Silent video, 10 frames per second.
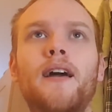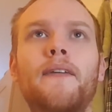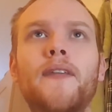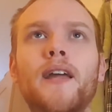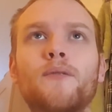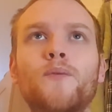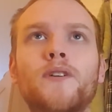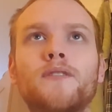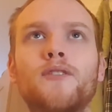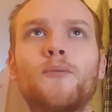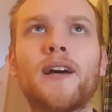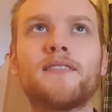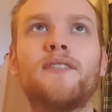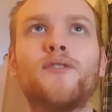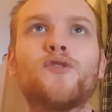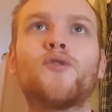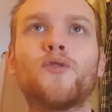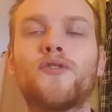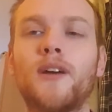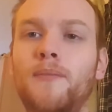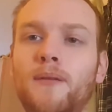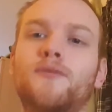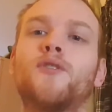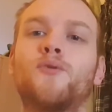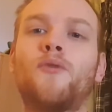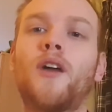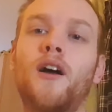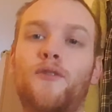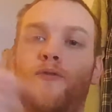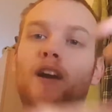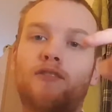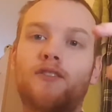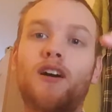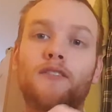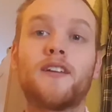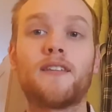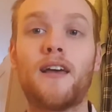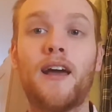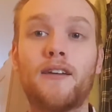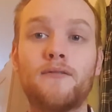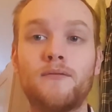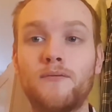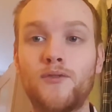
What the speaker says: And then, when you're max level, you're going to be able to go to the other faction's continent and